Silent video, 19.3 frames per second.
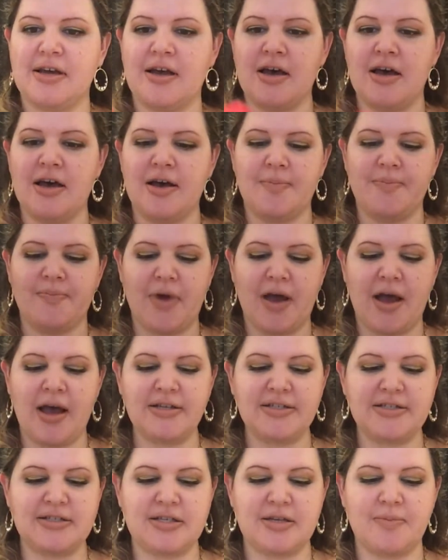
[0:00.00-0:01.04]

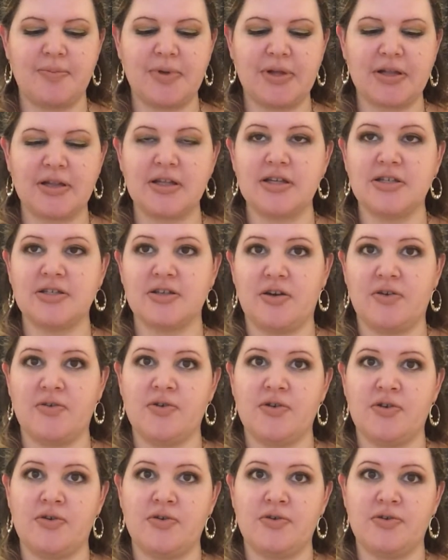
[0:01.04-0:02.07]
I typically don't
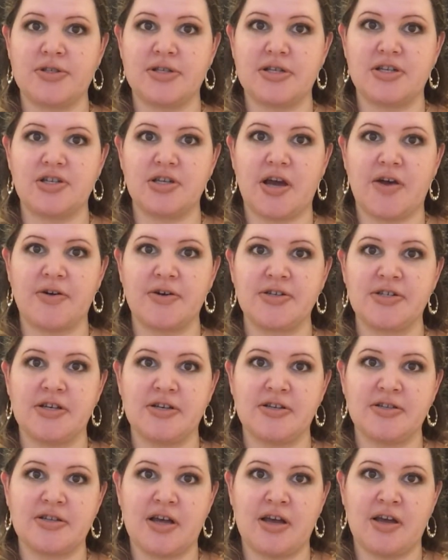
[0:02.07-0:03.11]
use shower
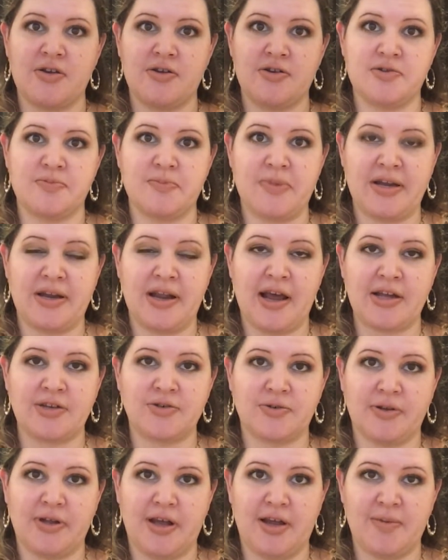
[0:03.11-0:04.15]
gels. I use my
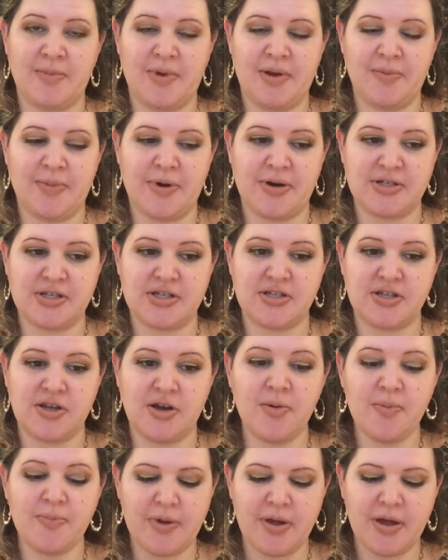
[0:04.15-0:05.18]
natural handmade bars of
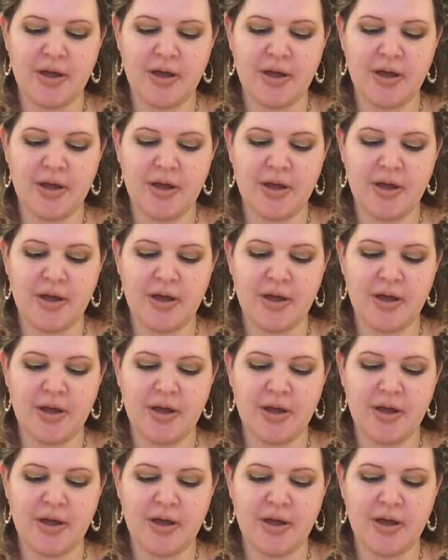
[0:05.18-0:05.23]
soap.